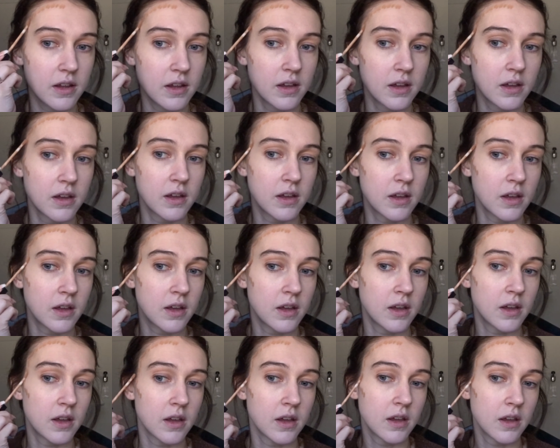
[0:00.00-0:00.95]

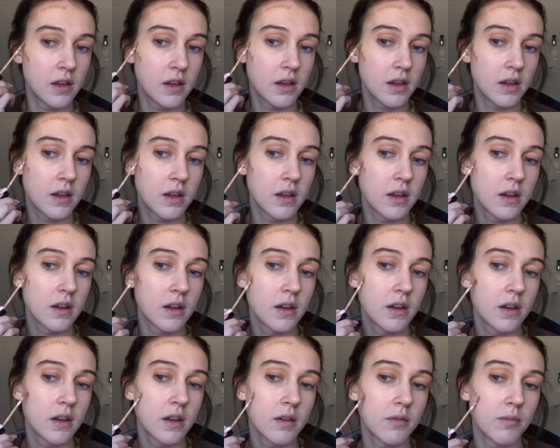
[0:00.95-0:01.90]

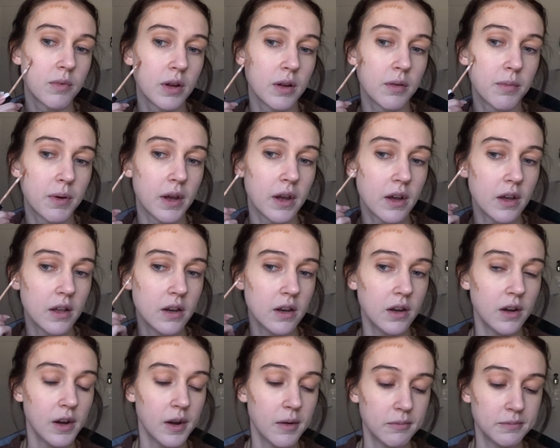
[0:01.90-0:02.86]
bring it back
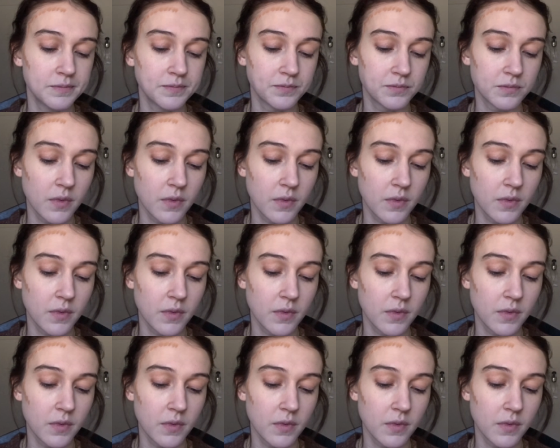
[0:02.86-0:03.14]
under.